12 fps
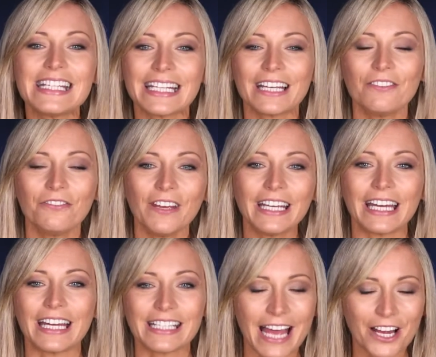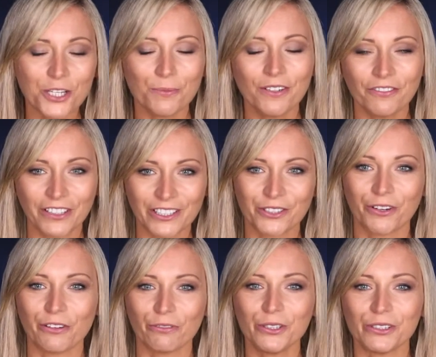To configure attachment
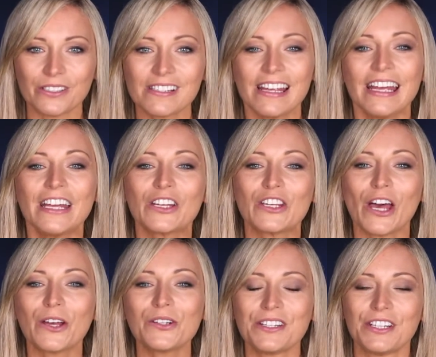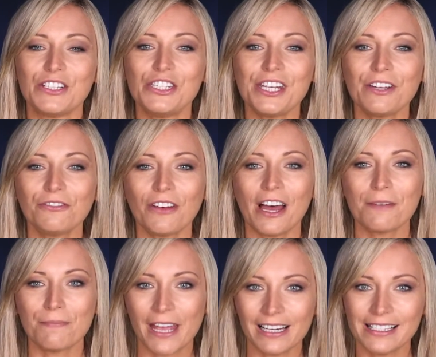filtering rules, go to the GFI
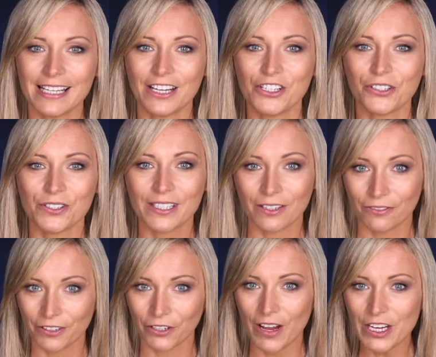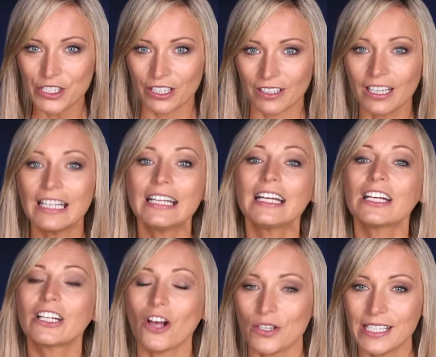MailEssentials configuration,
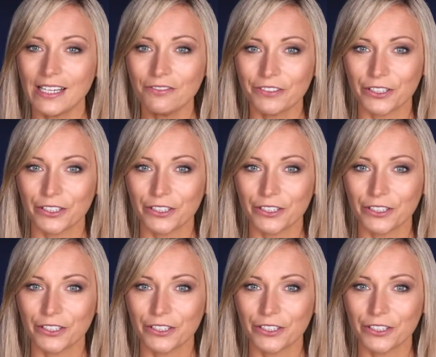content